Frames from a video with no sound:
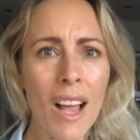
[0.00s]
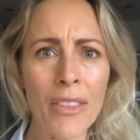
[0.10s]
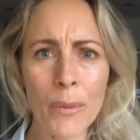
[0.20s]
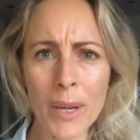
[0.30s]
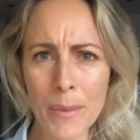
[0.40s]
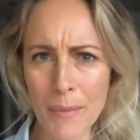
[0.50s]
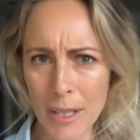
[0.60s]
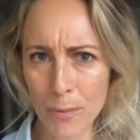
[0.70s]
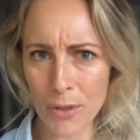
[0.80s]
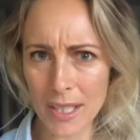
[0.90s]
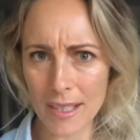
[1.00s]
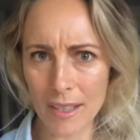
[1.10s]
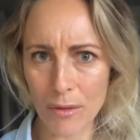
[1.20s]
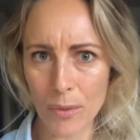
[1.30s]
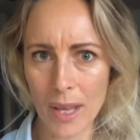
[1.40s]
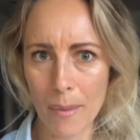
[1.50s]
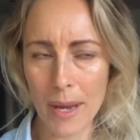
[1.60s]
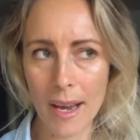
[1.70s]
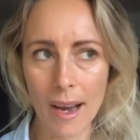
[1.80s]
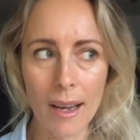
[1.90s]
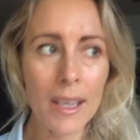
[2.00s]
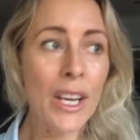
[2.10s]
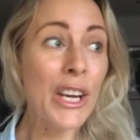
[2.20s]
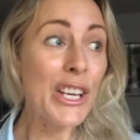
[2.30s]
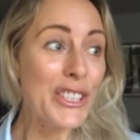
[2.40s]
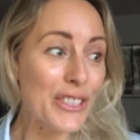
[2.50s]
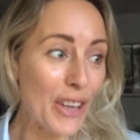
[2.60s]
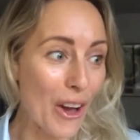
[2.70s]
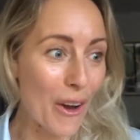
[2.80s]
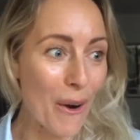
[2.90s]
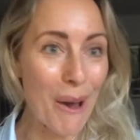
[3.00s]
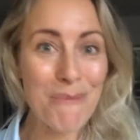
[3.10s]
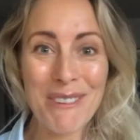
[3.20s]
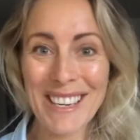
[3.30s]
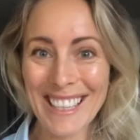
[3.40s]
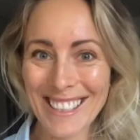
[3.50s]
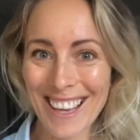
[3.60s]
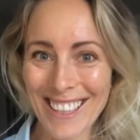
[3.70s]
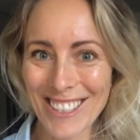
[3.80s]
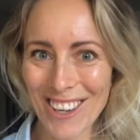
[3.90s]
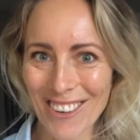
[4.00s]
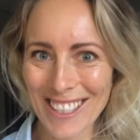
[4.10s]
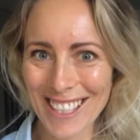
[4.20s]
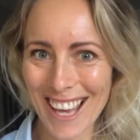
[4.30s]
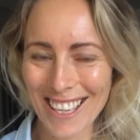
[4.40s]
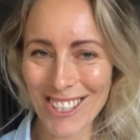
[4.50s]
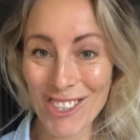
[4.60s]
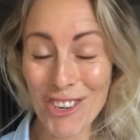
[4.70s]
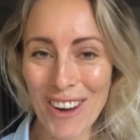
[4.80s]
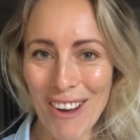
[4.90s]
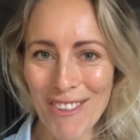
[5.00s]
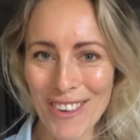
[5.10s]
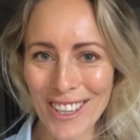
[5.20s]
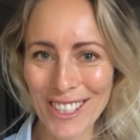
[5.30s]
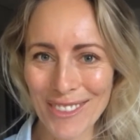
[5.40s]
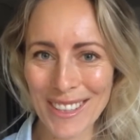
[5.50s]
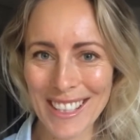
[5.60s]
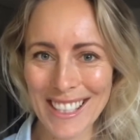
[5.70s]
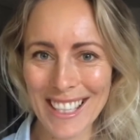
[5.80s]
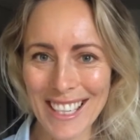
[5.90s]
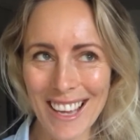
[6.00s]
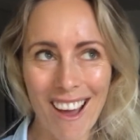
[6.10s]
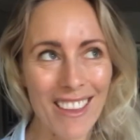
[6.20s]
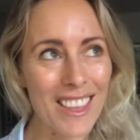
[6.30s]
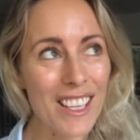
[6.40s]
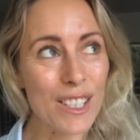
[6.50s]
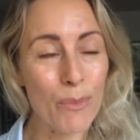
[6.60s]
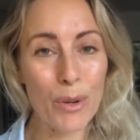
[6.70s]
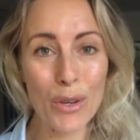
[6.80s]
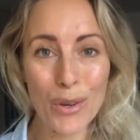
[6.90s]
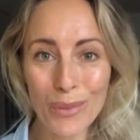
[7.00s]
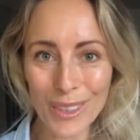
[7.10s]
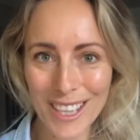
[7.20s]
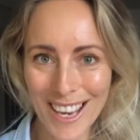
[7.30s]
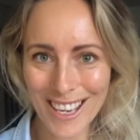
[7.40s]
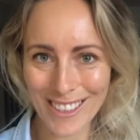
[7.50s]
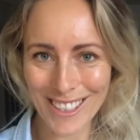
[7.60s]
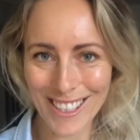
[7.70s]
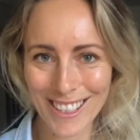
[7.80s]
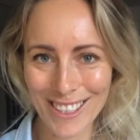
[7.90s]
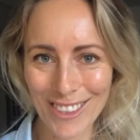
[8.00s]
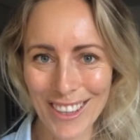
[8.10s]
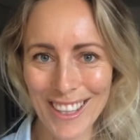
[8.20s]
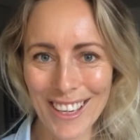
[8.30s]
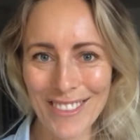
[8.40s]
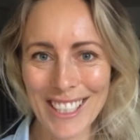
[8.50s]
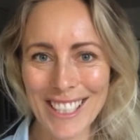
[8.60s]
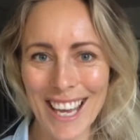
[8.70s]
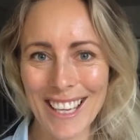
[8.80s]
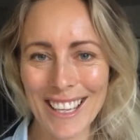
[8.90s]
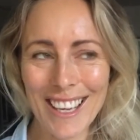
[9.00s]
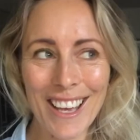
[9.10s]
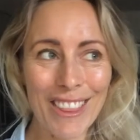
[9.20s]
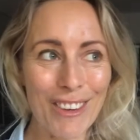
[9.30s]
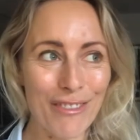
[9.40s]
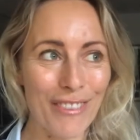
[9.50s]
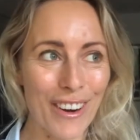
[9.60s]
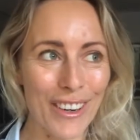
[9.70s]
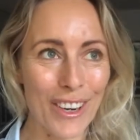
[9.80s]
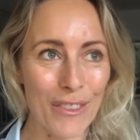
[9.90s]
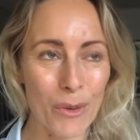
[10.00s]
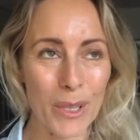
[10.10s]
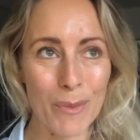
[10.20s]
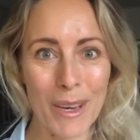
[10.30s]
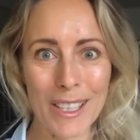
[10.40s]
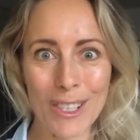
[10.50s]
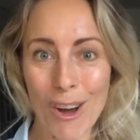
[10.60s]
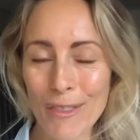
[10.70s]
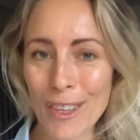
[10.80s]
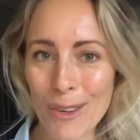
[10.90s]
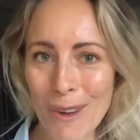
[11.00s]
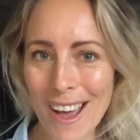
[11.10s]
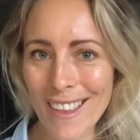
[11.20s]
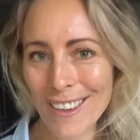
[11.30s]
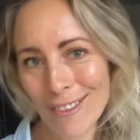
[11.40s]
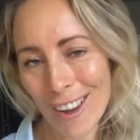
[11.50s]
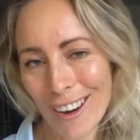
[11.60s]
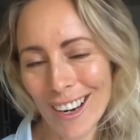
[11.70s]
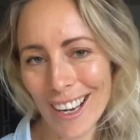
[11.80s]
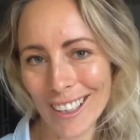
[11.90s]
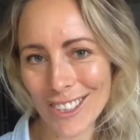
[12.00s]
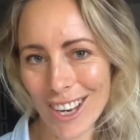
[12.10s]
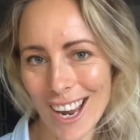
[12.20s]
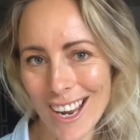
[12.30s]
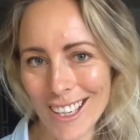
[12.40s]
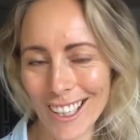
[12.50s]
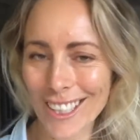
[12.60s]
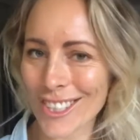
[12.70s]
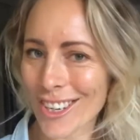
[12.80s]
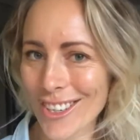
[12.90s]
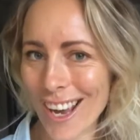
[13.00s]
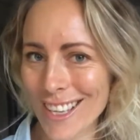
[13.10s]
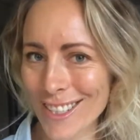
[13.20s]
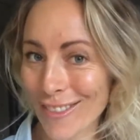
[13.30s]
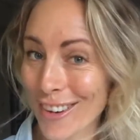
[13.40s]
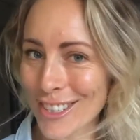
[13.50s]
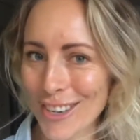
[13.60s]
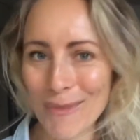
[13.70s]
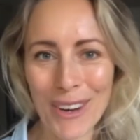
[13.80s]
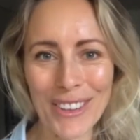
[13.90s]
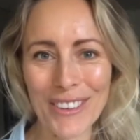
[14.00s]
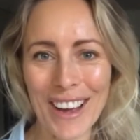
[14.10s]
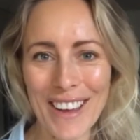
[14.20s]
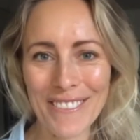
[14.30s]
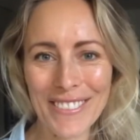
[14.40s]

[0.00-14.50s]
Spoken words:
I think we're going to be much more successful with our PR. So I'm pretty excited to go into that. It's a 2-hour workshop in the city. I think it's a beautiful day here in Sydney, so I think I'm going to take the ferry over, which means coffee on the way, then a ferry and a train, and I can show you guys the ferry trip on the way.